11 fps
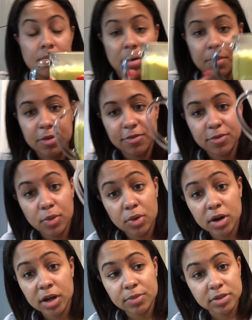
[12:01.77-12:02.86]

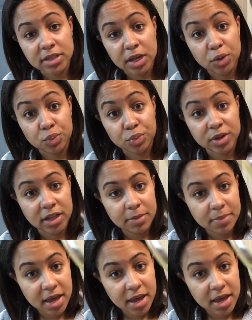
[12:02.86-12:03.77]
Like really